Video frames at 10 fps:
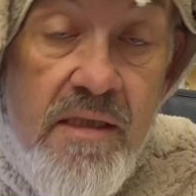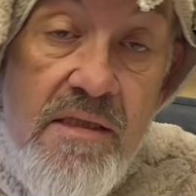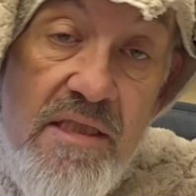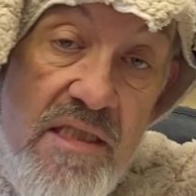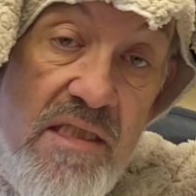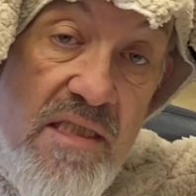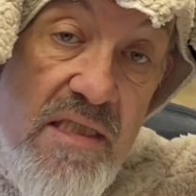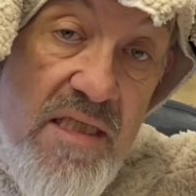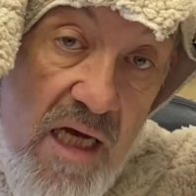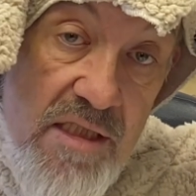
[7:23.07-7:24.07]

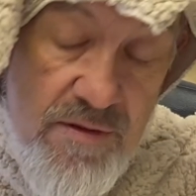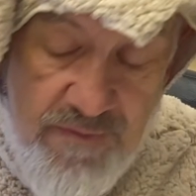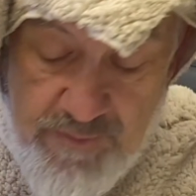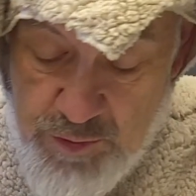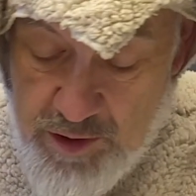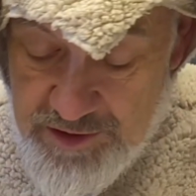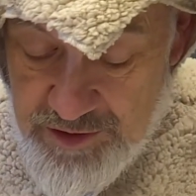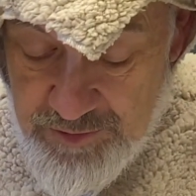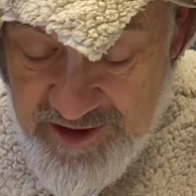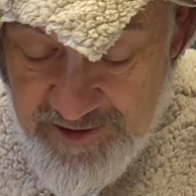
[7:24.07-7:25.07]
Distance us from
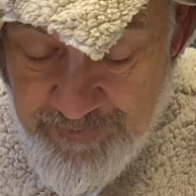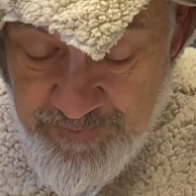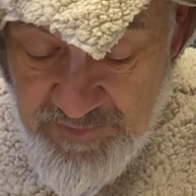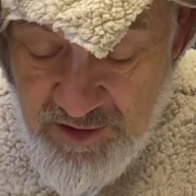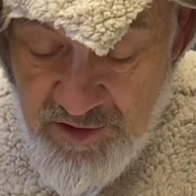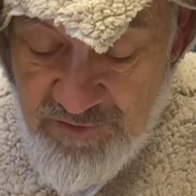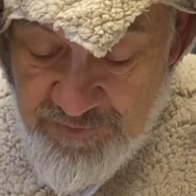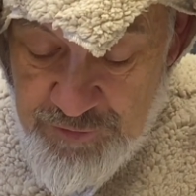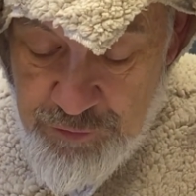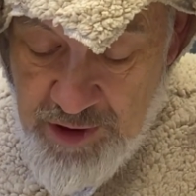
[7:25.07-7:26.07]
wrongdoing.
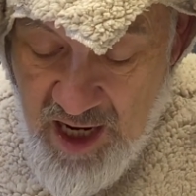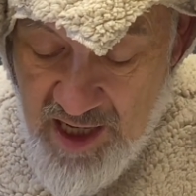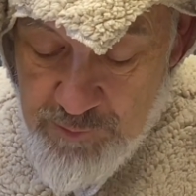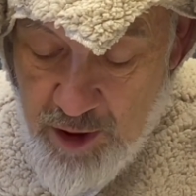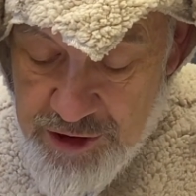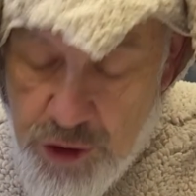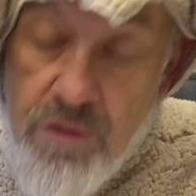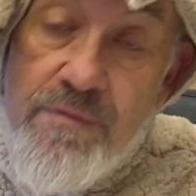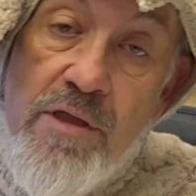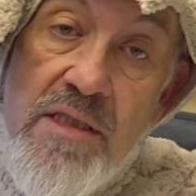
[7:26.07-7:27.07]
For you, God, watch
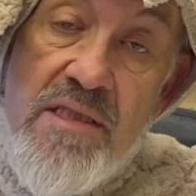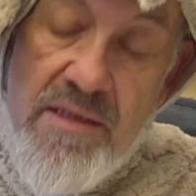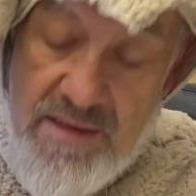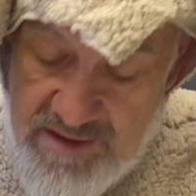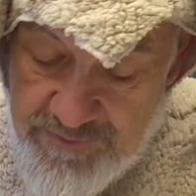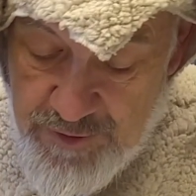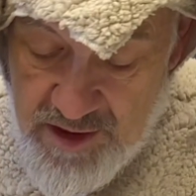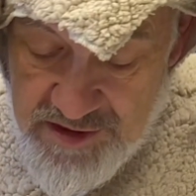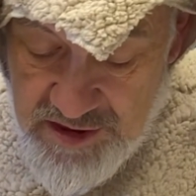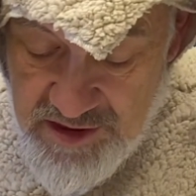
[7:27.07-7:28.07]
over us and deliver
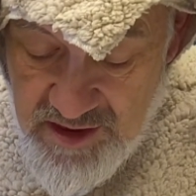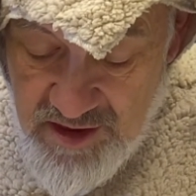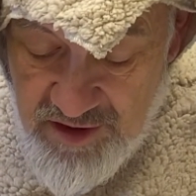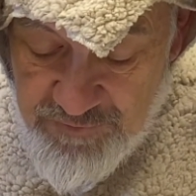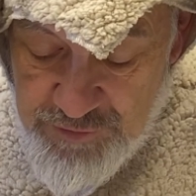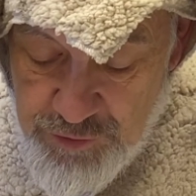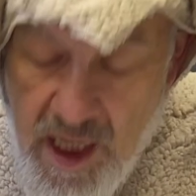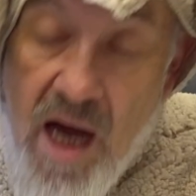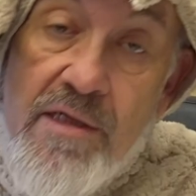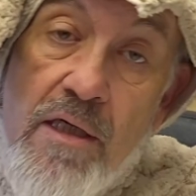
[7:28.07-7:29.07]
us. For you,
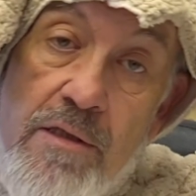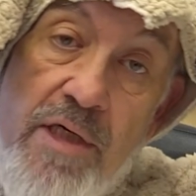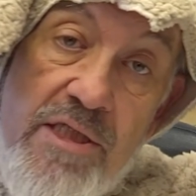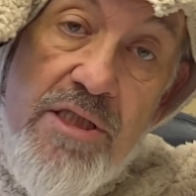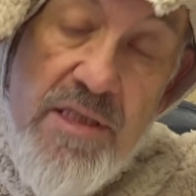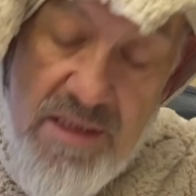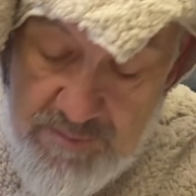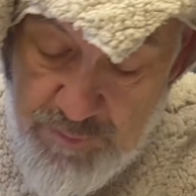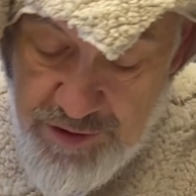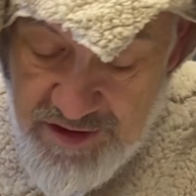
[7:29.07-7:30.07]
God, are gracious
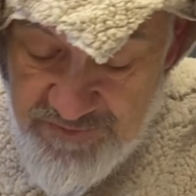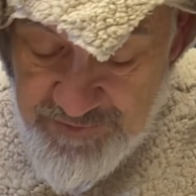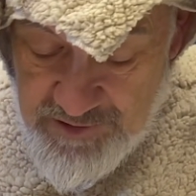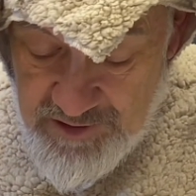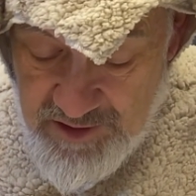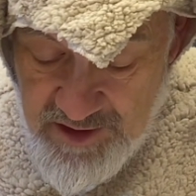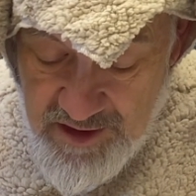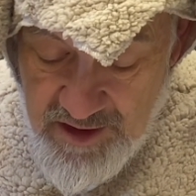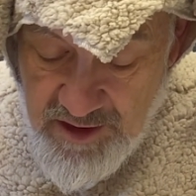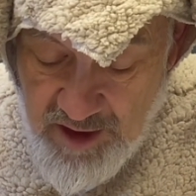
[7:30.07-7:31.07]
and merciful.
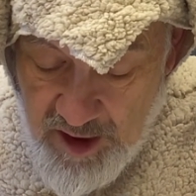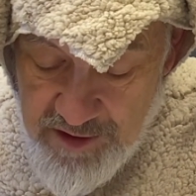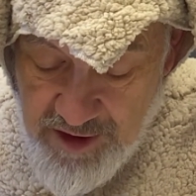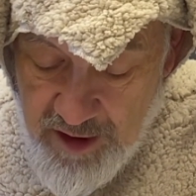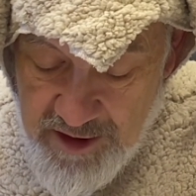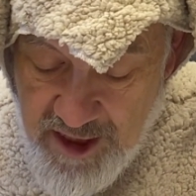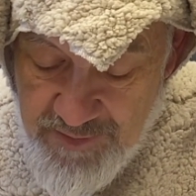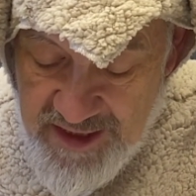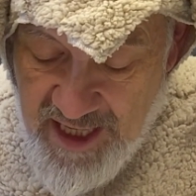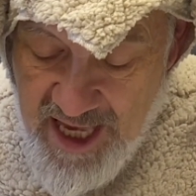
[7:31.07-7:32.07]
Guard our
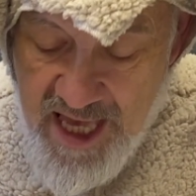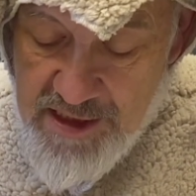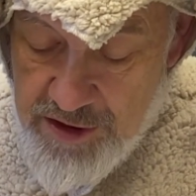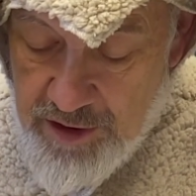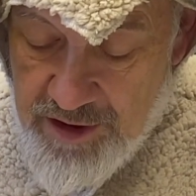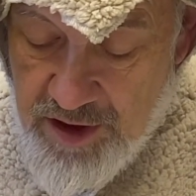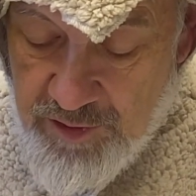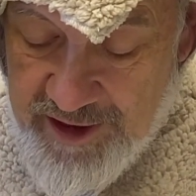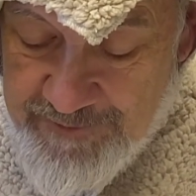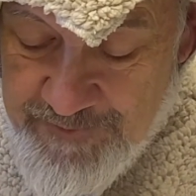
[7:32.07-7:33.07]
coming and our
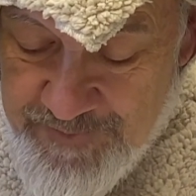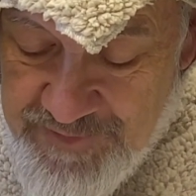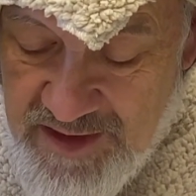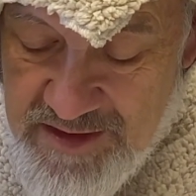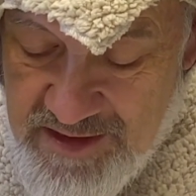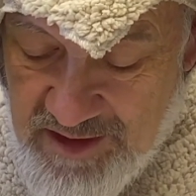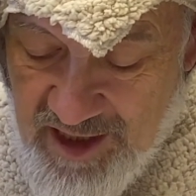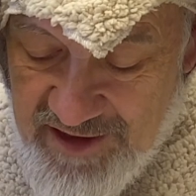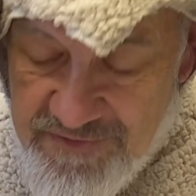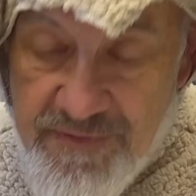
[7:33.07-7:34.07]
going to
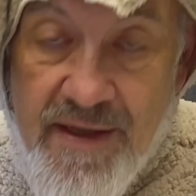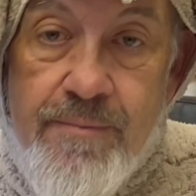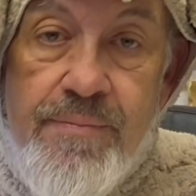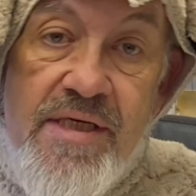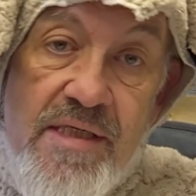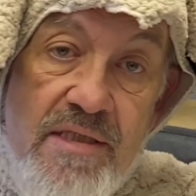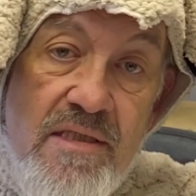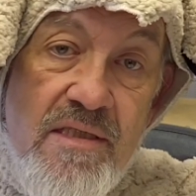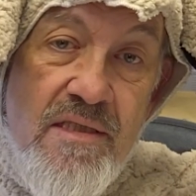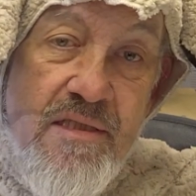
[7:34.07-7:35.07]
life and
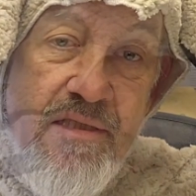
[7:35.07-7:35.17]
peace."